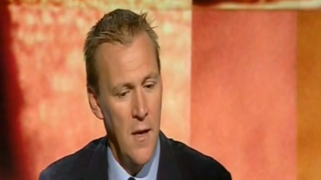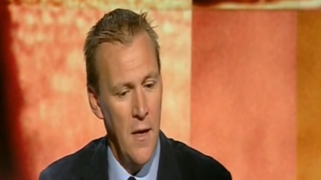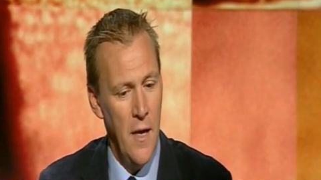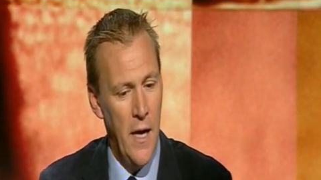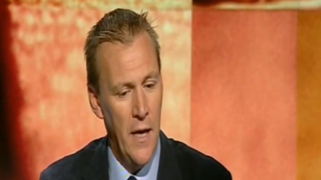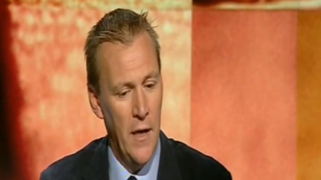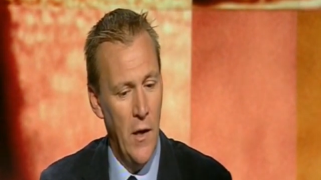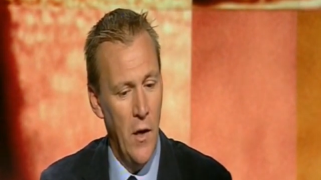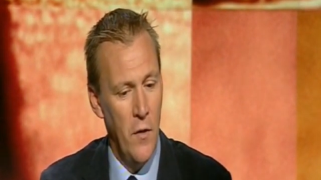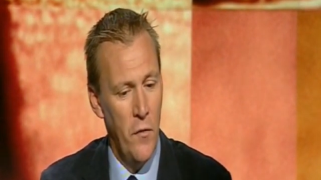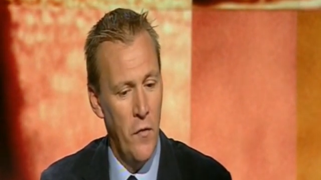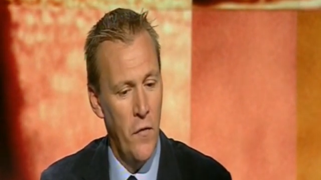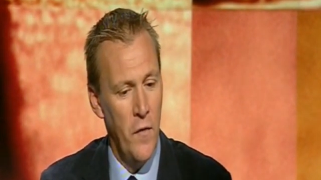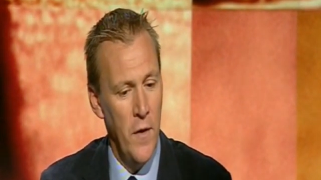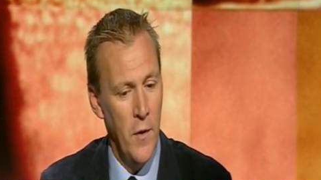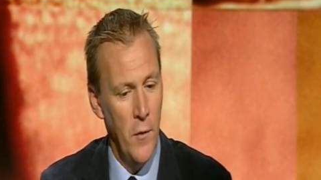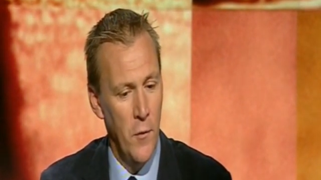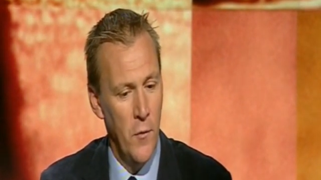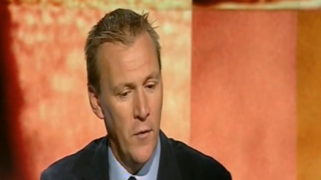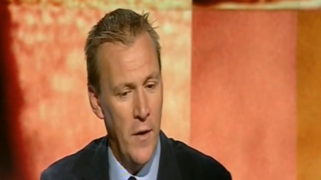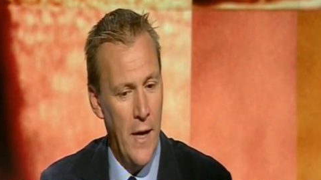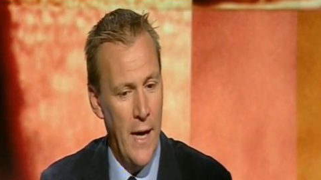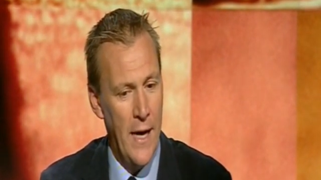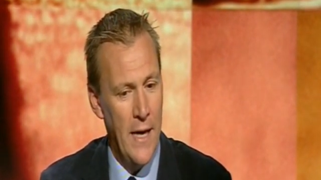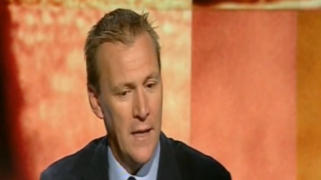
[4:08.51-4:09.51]
And I
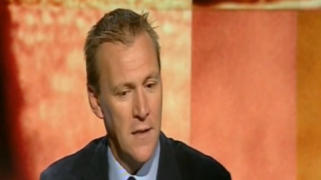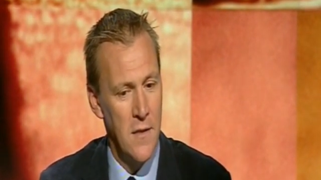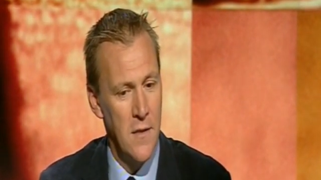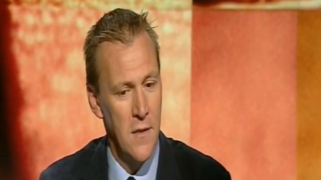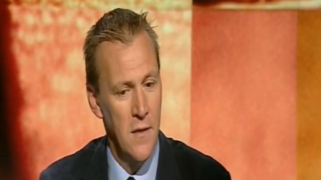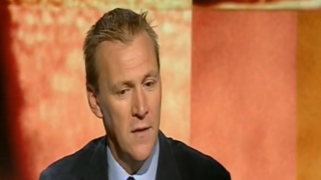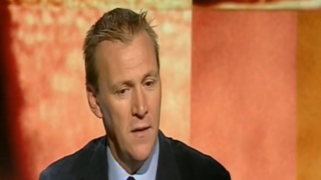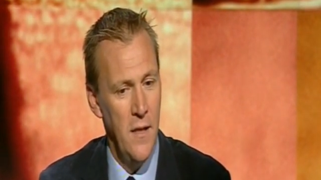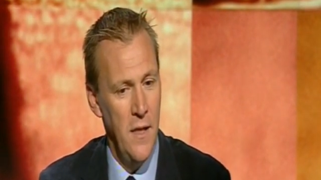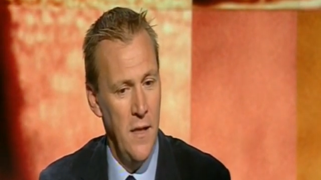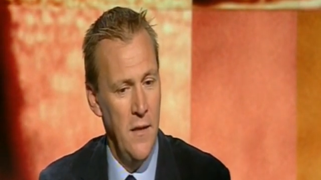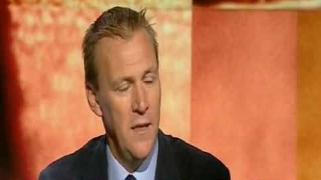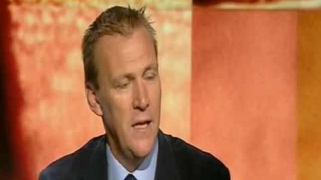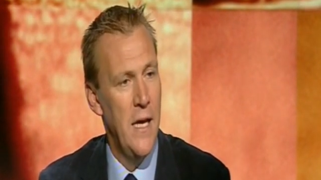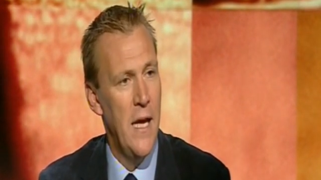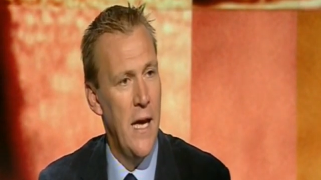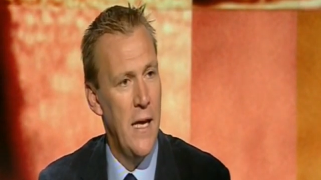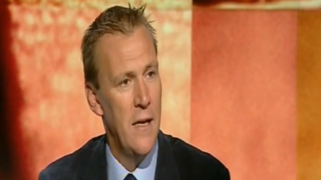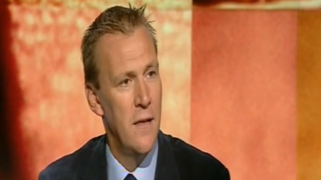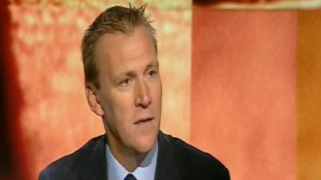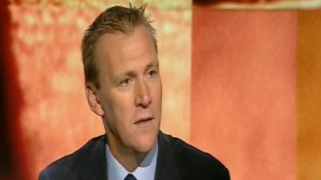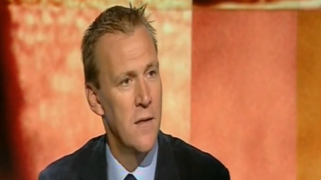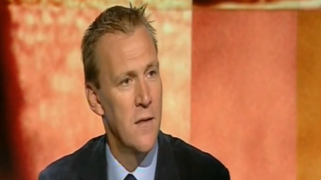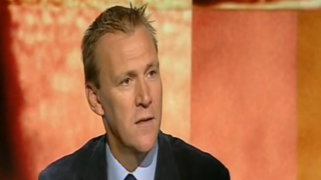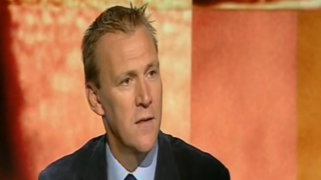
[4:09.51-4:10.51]
felt that, in the
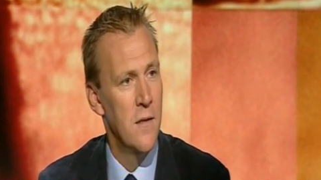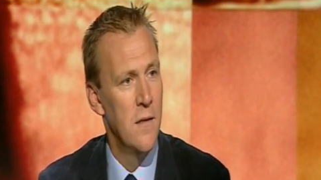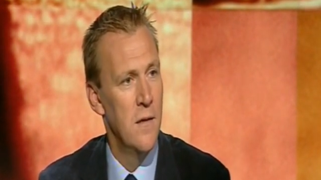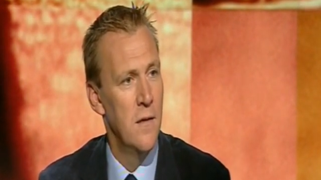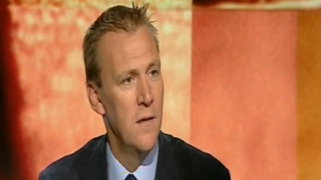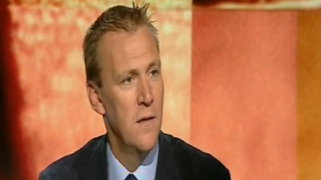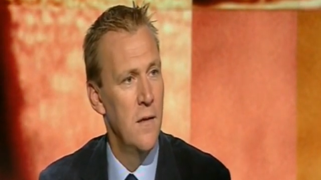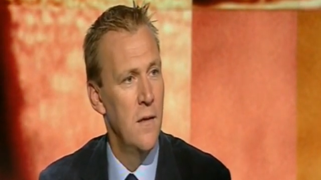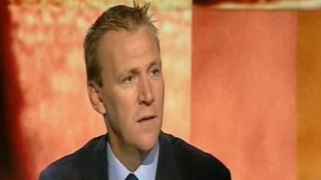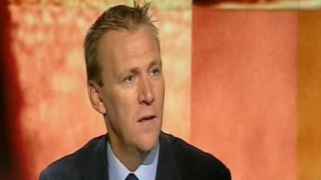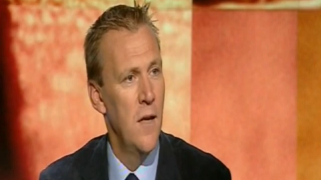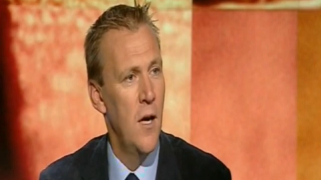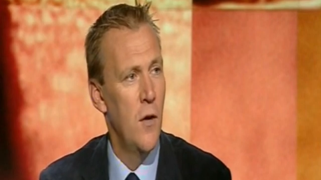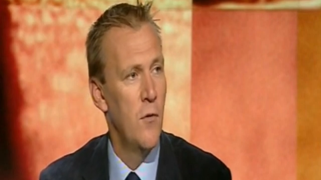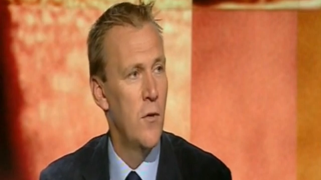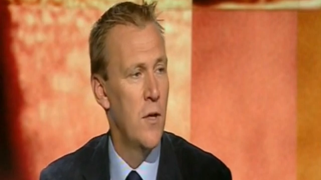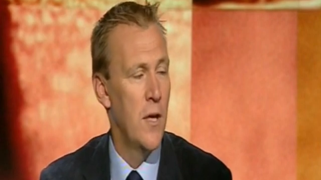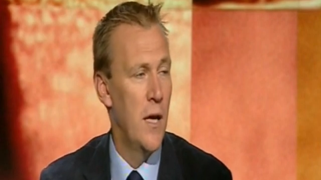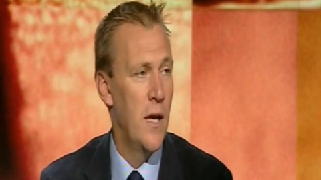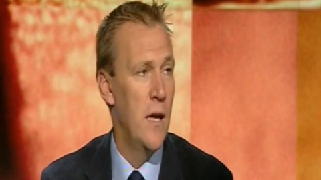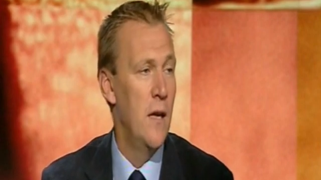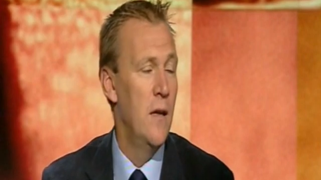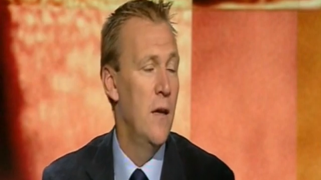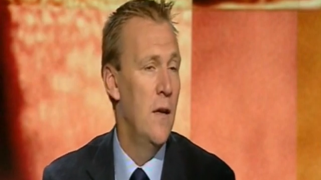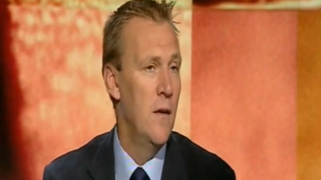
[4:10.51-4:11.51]
end,
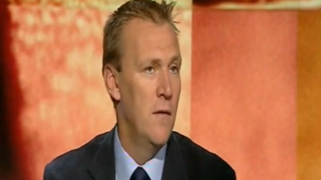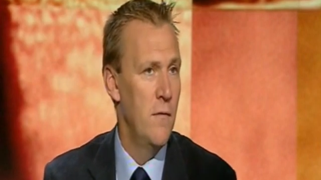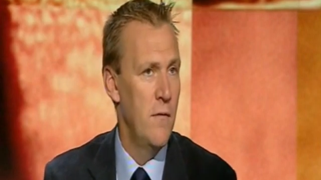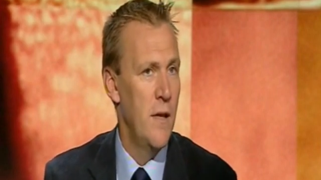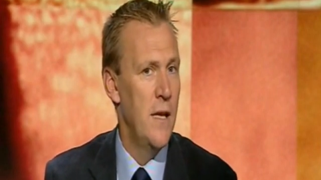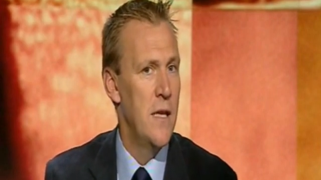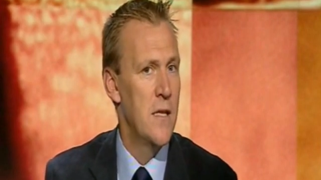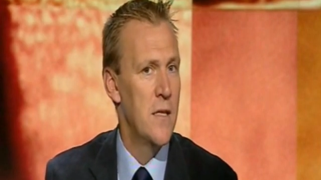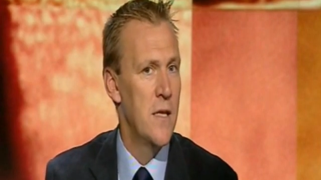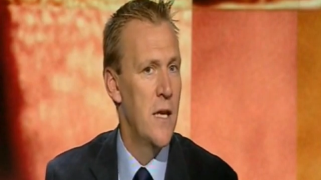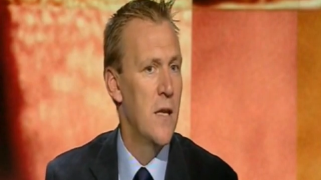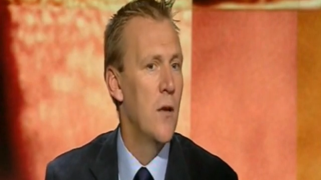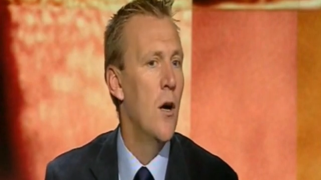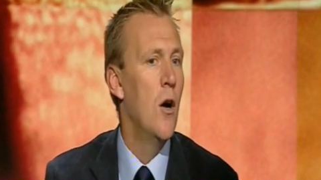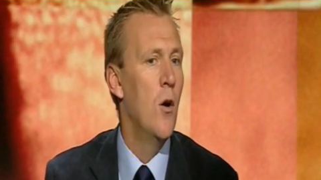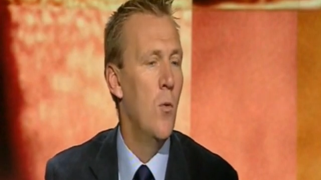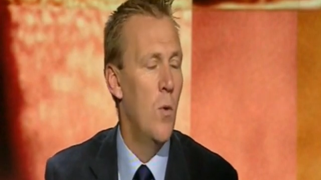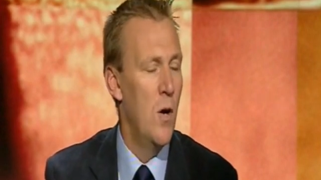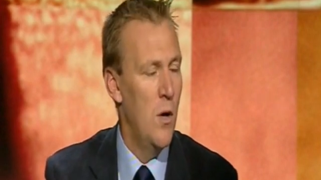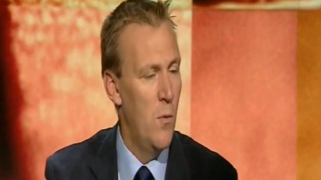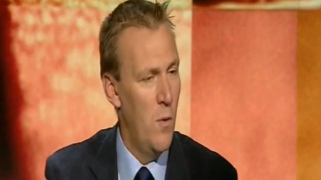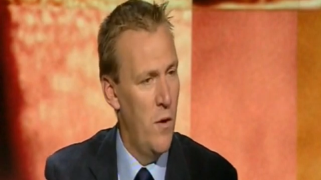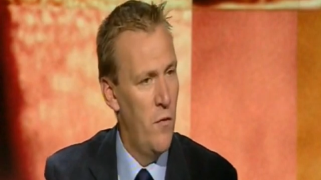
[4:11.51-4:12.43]
okay, they said, oh, well, we